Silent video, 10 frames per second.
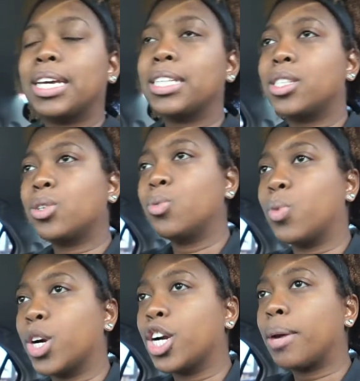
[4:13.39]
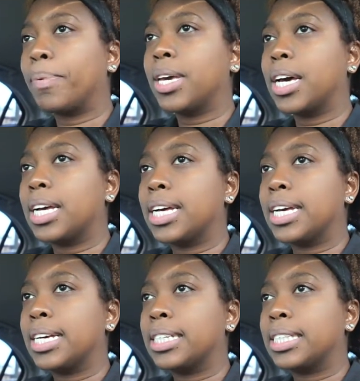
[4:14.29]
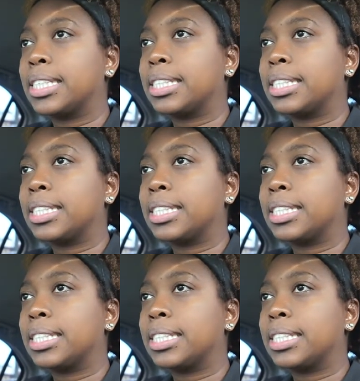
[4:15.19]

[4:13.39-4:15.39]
into work because